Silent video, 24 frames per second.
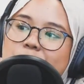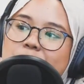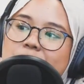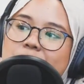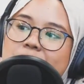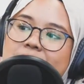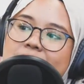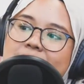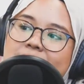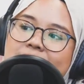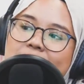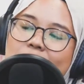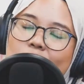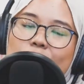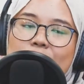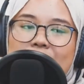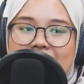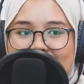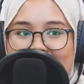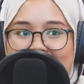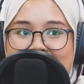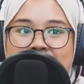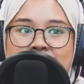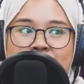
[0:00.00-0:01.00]
Or
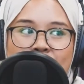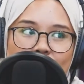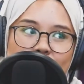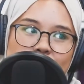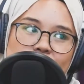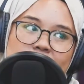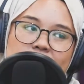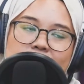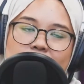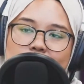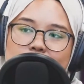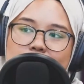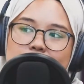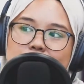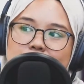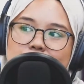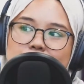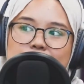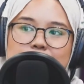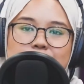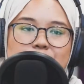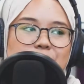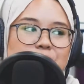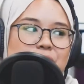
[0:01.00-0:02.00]
I'm not looking forward
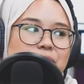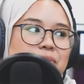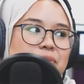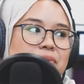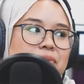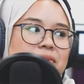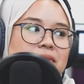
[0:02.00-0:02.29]
to?